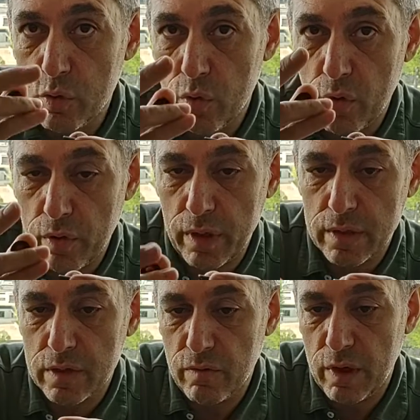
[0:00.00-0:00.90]
two
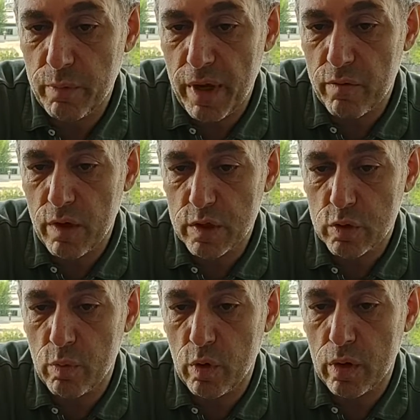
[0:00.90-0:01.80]
O-rings, one big, one
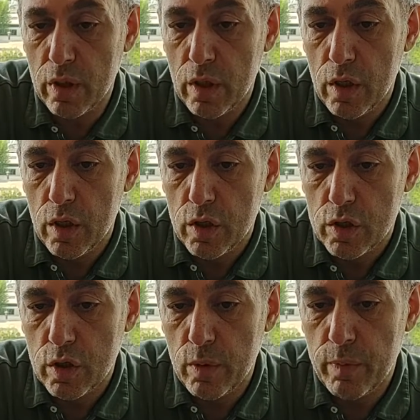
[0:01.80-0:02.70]
small.
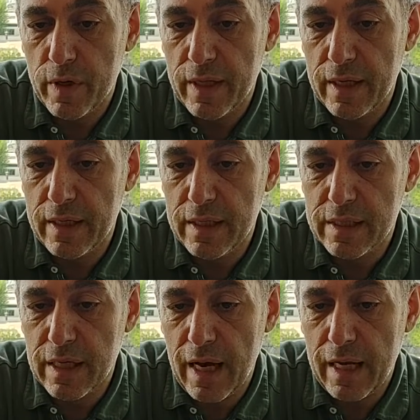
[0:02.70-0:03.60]
So you put it on
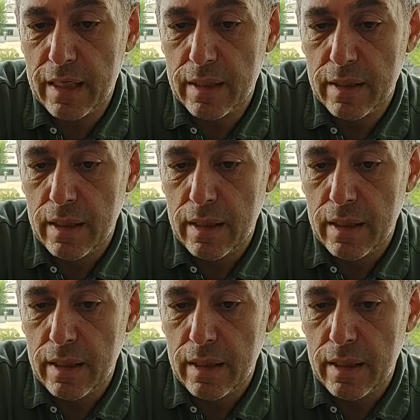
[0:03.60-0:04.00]
this side.